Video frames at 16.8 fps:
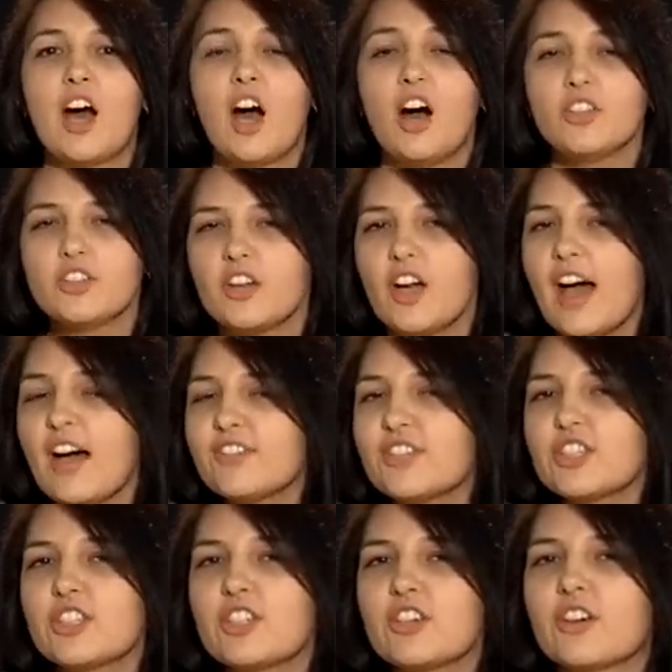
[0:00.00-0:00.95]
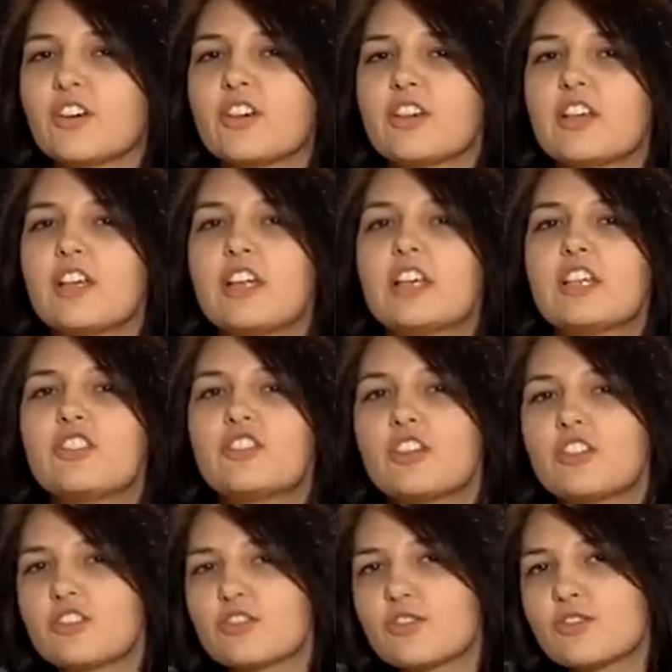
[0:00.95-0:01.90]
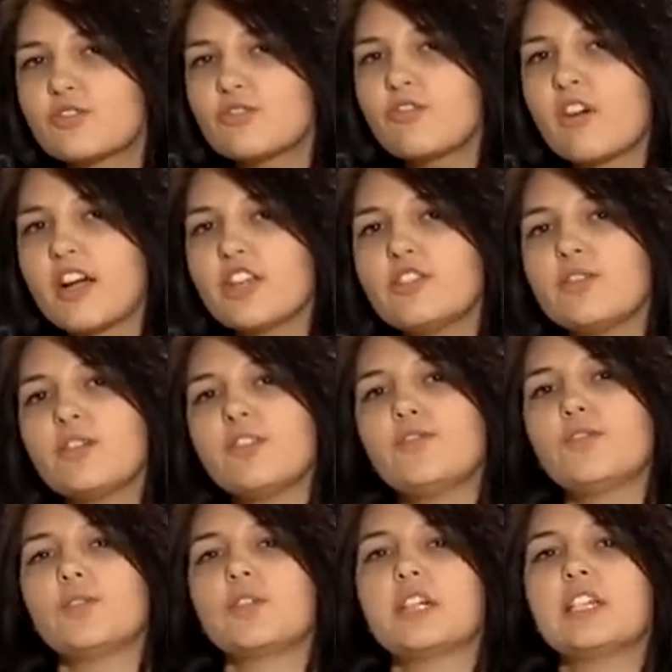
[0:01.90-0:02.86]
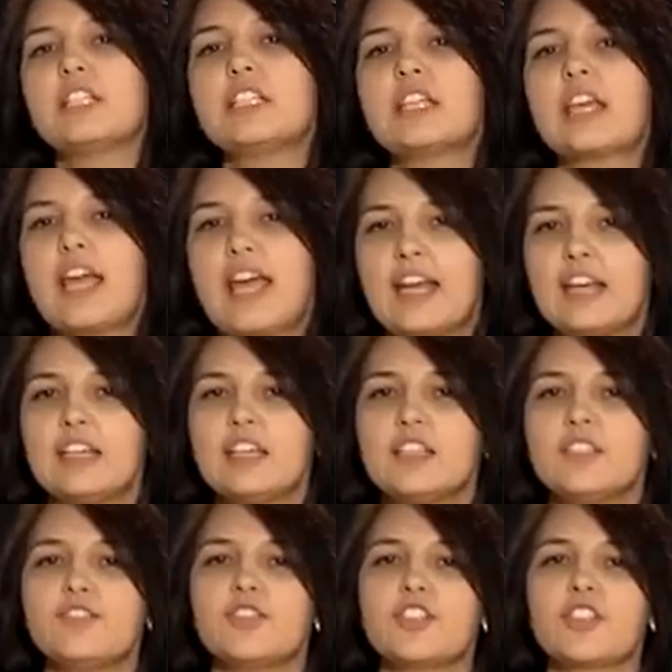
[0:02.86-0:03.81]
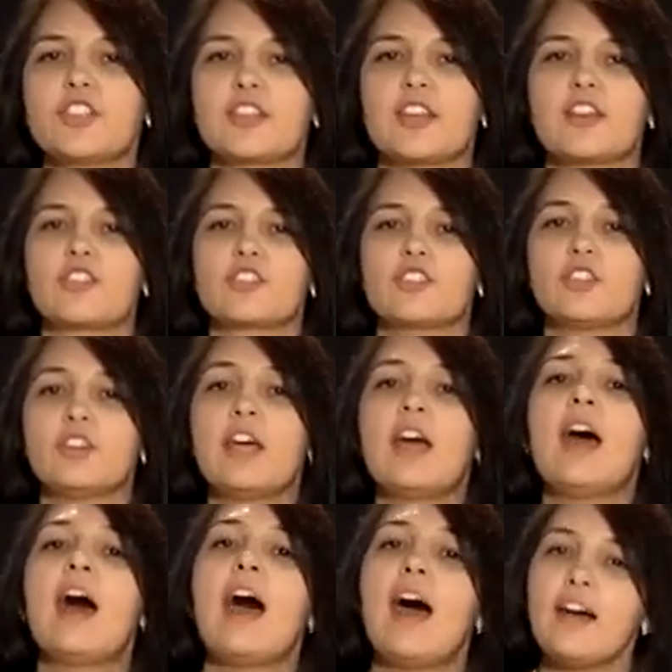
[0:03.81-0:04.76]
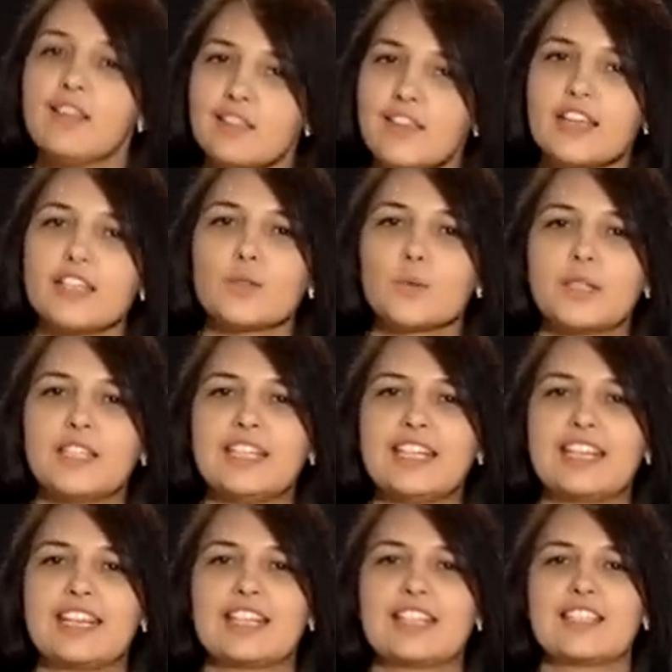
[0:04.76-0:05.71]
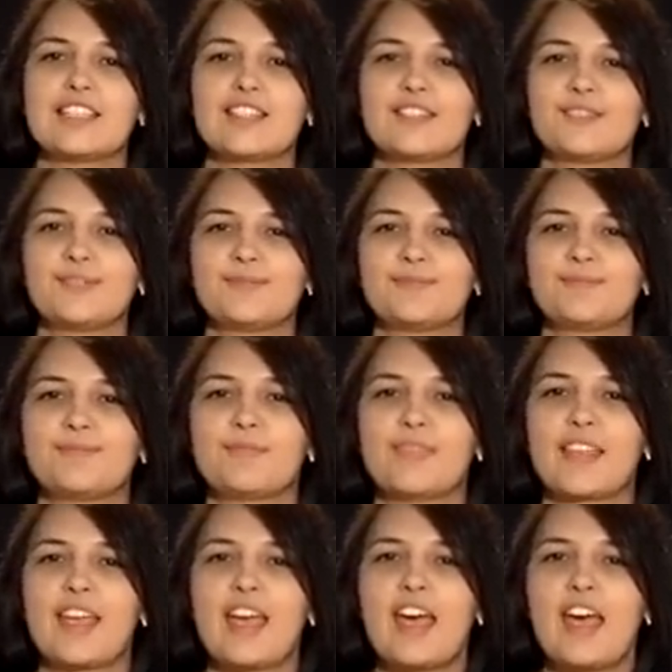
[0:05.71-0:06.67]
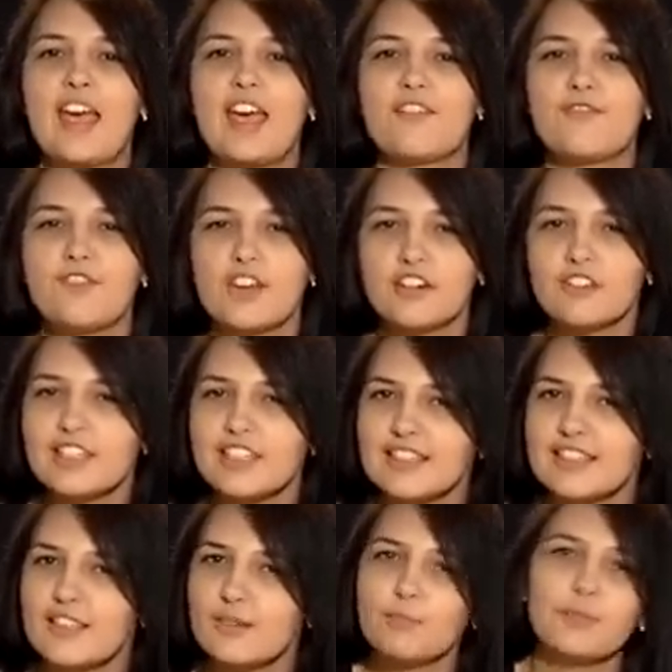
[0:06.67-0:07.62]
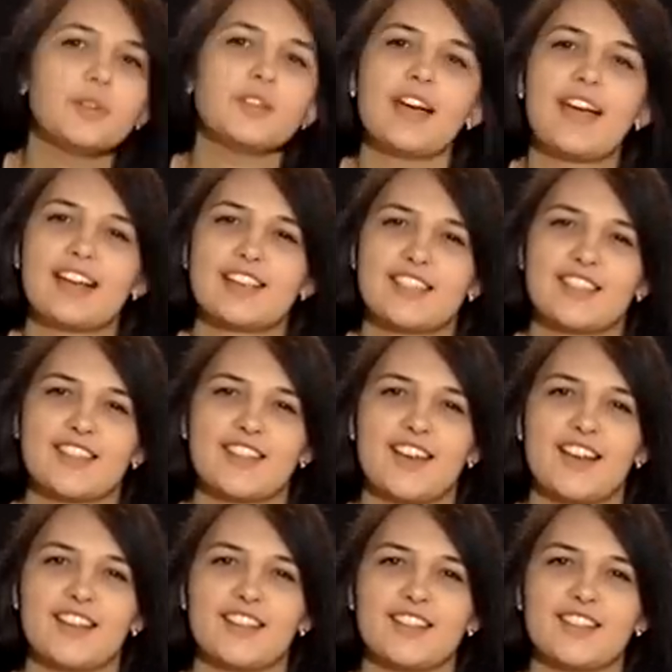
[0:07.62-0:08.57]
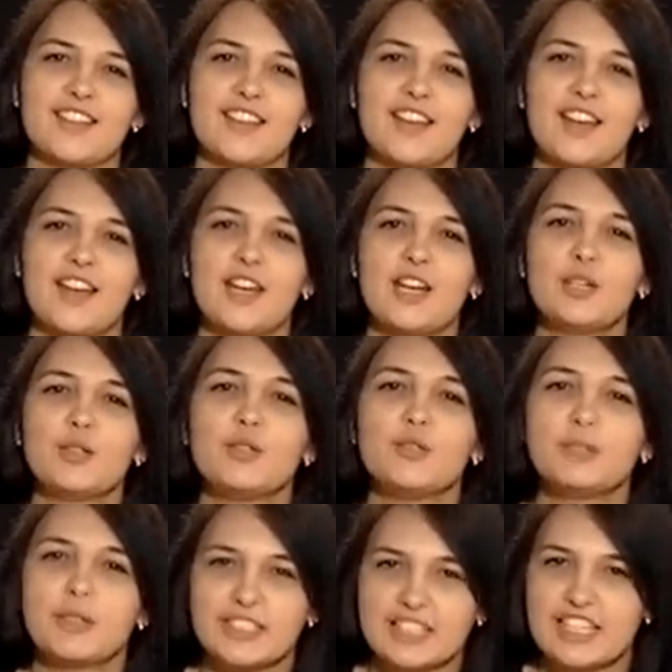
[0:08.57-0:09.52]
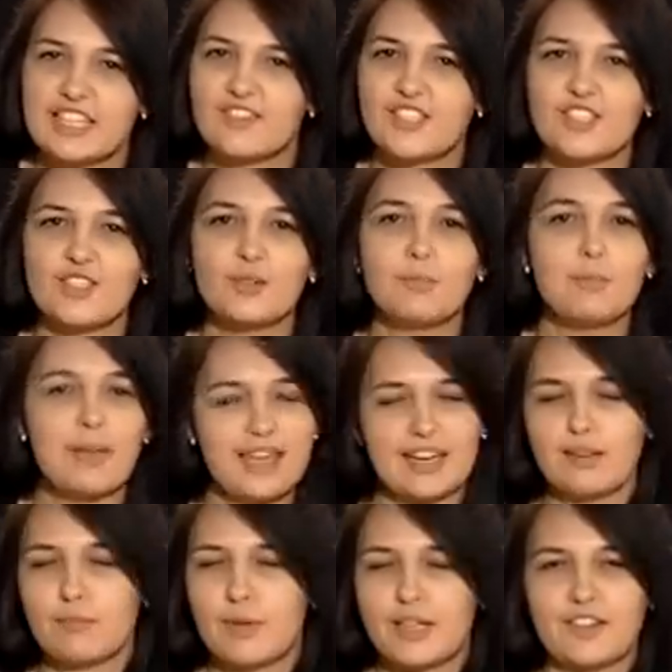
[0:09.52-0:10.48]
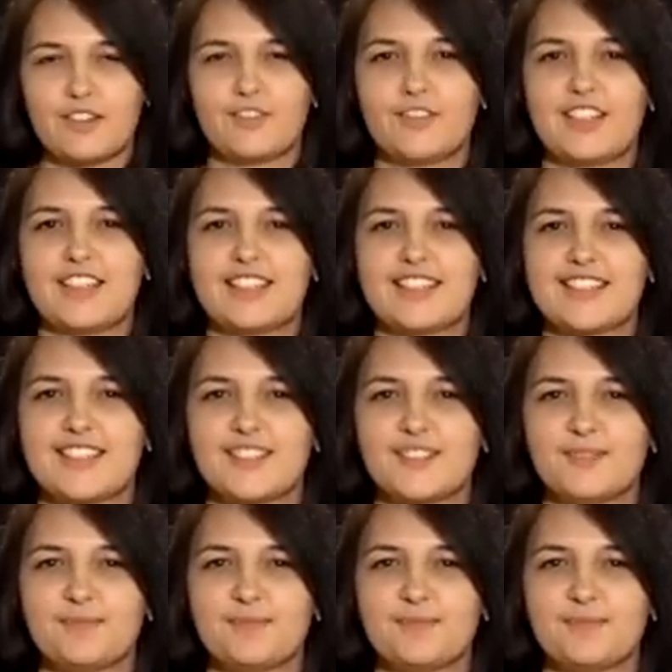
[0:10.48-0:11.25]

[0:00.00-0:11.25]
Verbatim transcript: All you have to do is just to try to avoid any conversation unless when needed. A very simple exercise, but gives you many benefits.